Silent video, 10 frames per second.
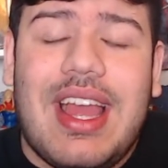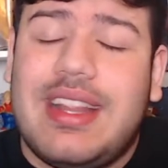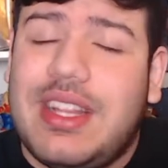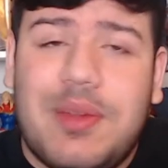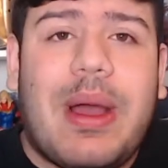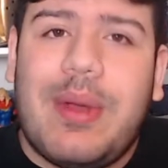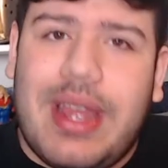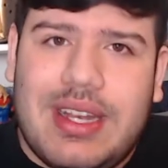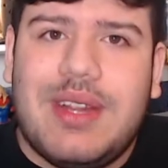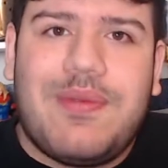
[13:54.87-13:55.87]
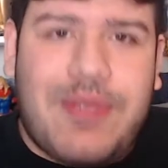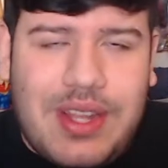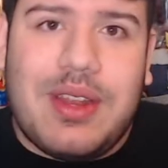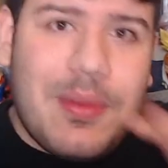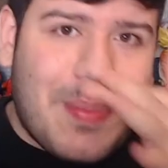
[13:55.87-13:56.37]
and then you probably ended up
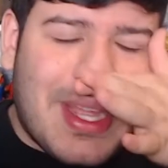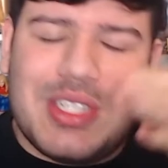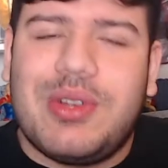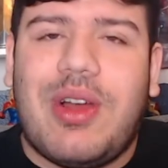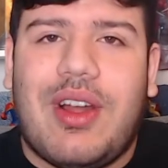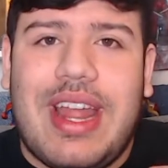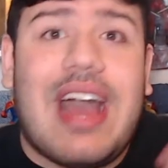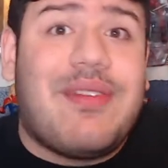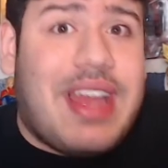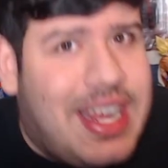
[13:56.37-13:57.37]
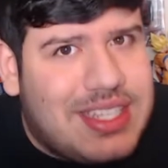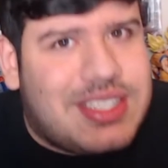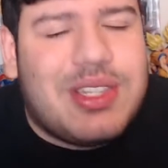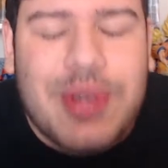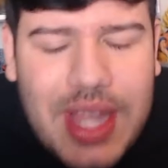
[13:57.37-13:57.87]
failing it because you already have that
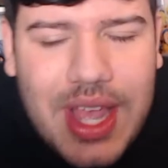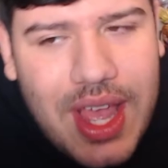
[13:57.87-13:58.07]
attitude.